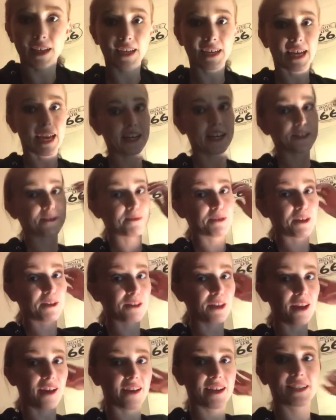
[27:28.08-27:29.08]
Okay, so I know
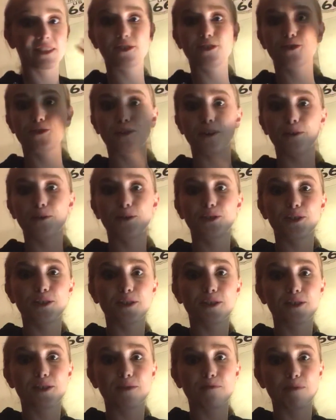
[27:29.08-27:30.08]
the lighting's
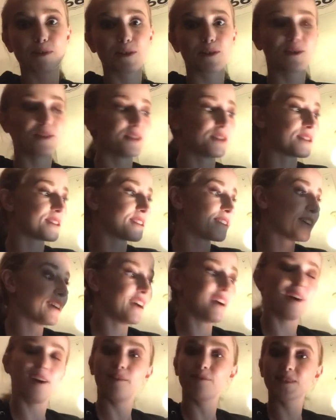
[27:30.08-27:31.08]
atrocious because
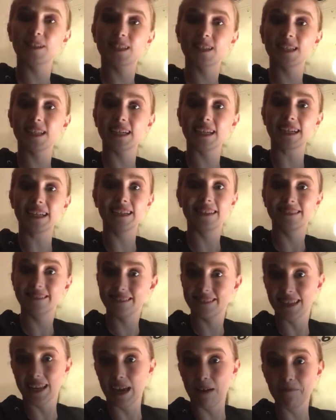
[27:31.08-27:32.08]
obviously
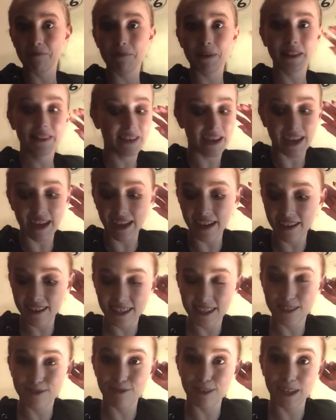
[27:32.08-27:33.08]
the lamp in there
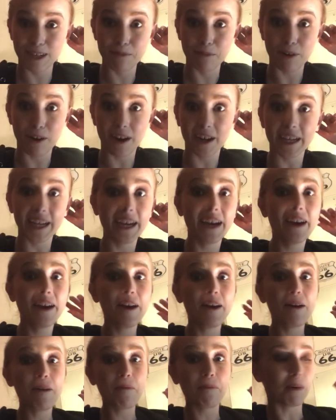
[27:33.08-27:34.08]
is really bright,
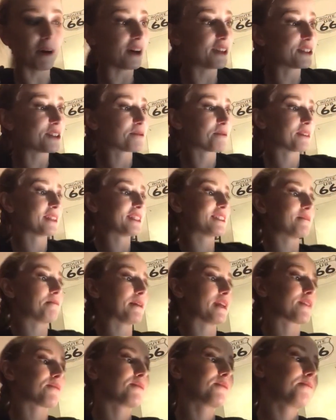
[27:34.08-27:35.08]
but I just wanted to
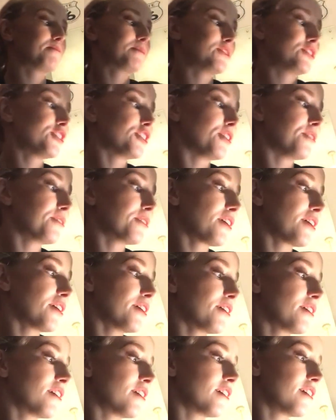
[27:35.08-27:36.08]
pick one up and show
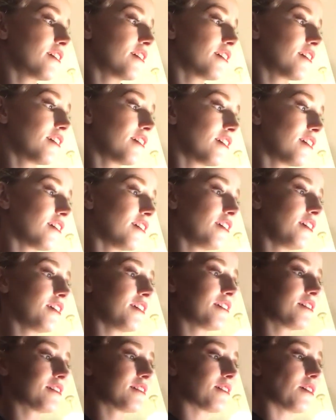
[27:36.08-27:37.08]
you.
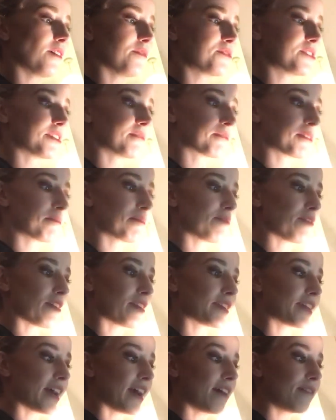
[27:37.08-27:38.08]
Obviously, I'm going to be
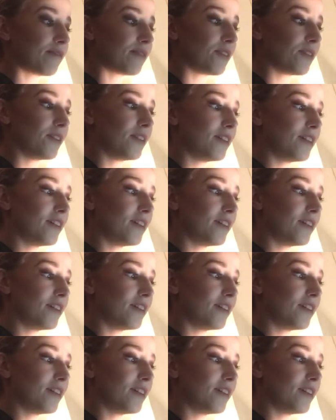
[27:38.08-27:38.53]
very careful.